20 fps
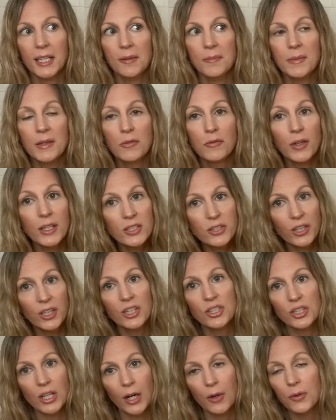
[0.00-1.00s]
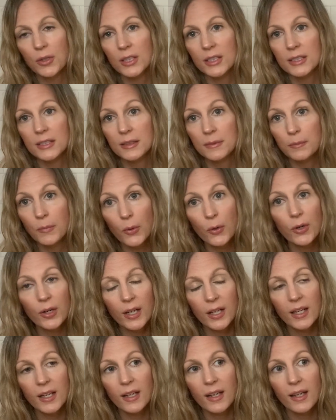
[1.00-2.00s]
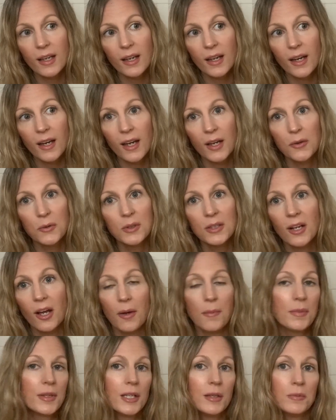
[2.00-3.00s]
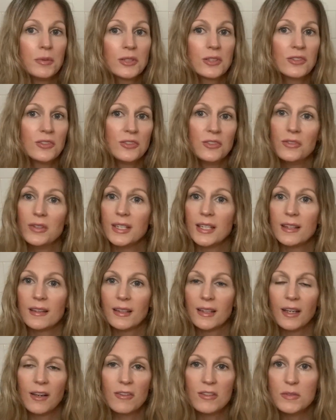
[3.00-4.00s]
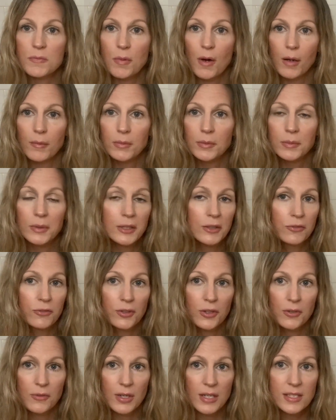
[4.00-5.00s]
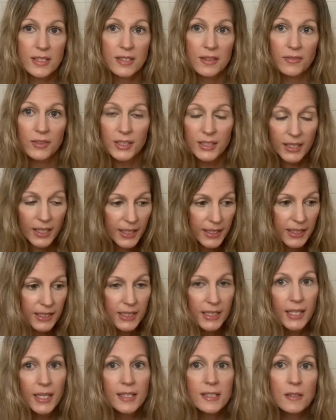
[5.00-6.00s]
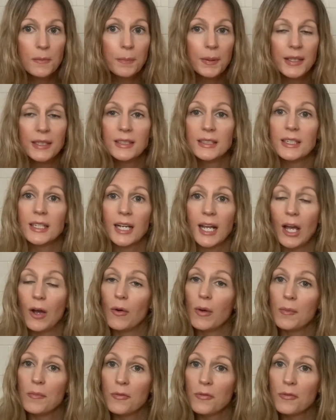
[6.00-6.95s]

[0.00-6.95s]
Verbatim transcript: If I took a shower in the morning, I would not be able to do anything else probably for the rest of the day, depending on how I'm